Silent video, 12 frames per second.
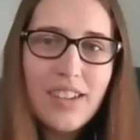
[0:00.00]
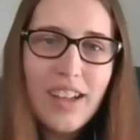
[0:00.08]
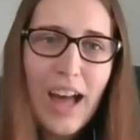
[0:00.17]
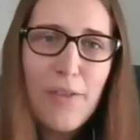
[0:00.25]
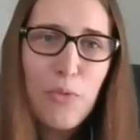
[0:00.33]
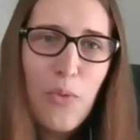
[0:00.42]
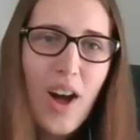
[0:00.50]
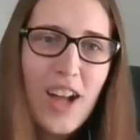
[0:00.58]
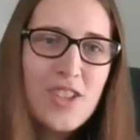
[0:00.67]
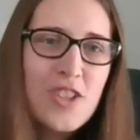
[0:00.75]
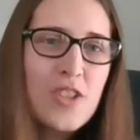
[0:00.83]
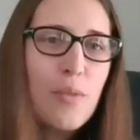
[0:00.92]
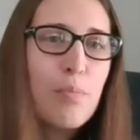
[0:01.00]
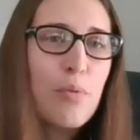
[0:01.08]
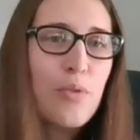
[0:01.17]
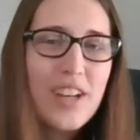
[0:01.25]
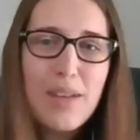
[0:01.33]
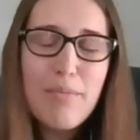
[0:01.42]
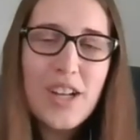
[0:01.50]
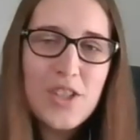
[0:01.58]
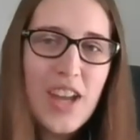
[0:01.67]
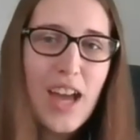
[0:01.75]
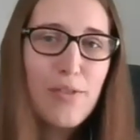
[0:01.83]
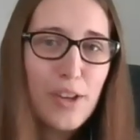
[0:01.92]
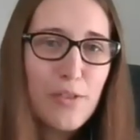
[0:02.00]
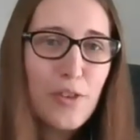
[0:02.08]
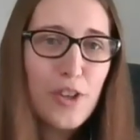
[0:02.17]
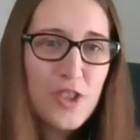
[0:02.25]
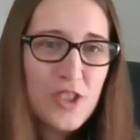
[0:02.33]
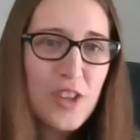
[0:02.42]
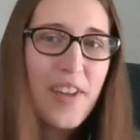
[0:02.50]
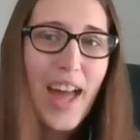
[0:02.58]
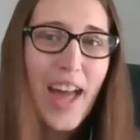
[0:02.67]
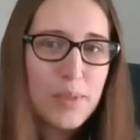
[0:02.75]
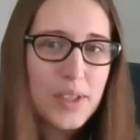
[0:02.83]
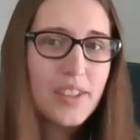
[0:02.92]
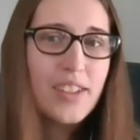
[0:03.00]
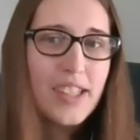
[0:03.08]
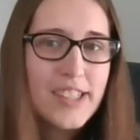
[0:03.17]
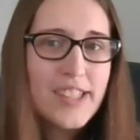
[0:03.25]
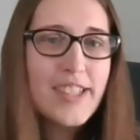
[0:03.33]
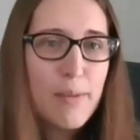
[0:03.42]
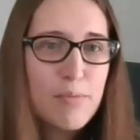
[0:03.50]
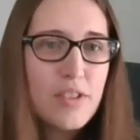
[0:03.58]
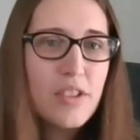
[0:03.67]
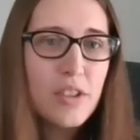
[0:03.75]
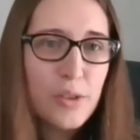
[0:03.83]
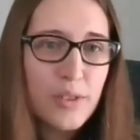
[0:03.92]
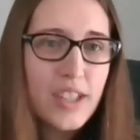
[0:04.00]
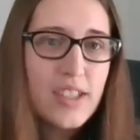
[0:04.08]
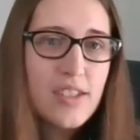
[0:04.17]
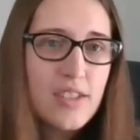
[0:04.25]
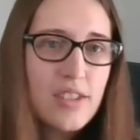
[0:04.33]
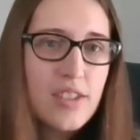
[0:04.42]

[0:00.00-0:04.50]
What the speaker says: I've watched pretty much every version of Emma except Clueless.